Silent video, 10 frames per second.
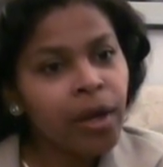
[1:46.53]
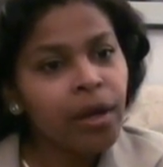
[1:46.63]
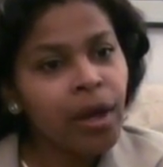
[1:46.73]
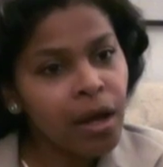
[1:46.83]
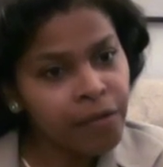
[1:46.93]

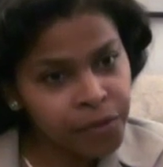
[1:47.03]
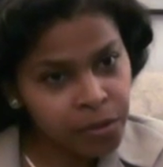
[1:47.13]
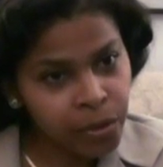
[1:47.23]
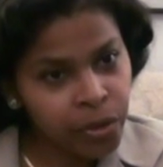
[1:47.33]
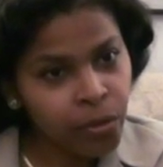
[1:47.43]

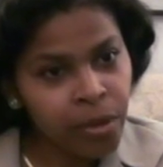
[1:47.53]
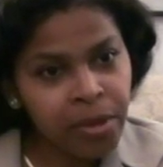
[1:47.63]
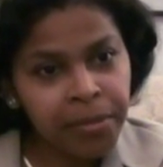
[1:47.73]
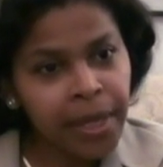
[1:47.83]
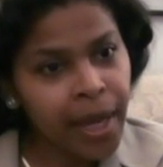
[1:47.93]
comfortable the
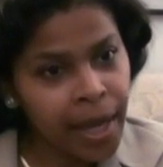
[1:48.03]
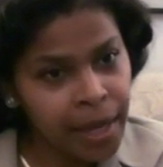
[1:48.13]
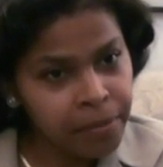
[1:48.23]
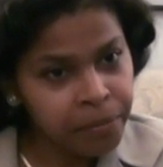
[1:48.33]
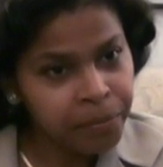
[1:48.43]
women
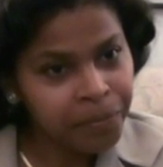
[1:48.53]
became,